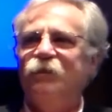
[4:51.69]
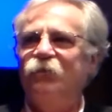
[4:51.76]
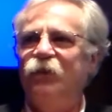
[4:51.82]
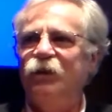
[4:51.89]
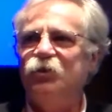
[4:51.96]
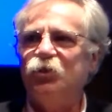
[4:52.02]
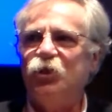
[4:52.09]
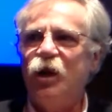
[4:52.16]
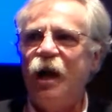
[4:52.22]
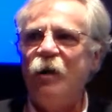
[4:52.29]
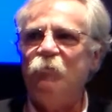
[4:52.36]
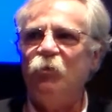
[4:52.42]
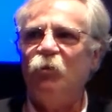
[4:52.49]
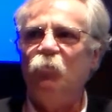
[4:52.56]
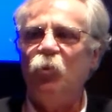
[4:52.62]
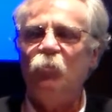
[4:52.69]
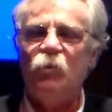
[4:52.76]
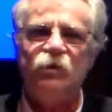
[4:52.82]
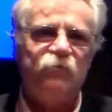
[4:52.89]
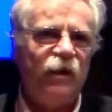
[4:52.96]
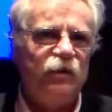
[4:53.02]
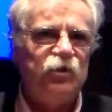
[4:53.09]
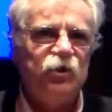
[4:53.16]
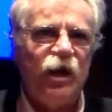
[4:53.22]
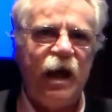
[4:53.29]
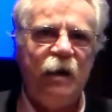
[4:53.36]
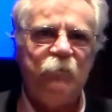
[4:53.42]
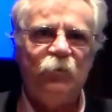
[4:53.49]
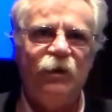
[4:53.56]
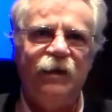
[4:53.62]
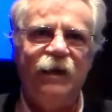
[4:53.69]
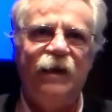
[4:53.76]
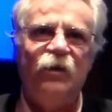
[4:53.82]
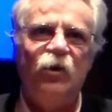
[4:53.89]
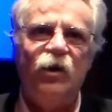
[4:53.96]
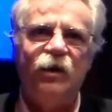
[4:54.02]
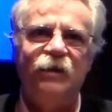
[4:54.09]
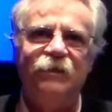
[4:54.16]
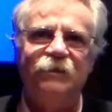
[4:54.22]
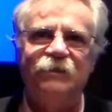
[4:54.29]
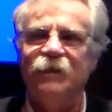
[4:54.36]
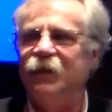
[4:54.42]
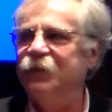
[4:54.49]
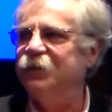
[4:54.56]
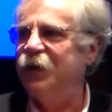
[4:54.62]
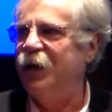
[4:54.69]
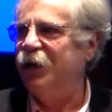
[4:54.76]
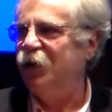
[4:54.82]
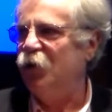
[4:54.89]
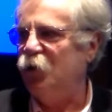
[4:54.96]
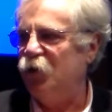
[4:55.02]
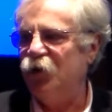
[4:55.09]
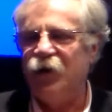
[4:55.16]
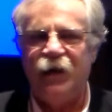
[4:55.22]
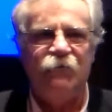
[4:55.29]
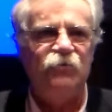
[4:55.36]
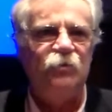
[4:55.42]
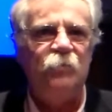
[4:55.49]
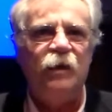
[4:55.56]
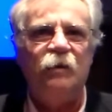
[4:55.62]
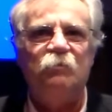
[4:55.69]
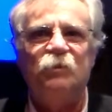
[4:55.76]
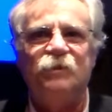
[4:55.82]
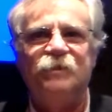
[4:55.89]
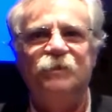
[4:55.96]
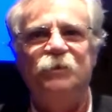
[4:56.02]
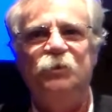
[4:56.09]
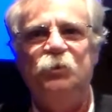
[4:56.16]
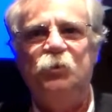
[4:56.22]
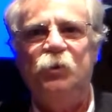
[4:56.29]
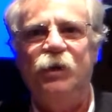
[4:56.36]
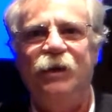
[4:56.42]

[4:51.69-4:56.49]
venture capital, put my venture capital head on, and it's like, you know, you'd love to be able to,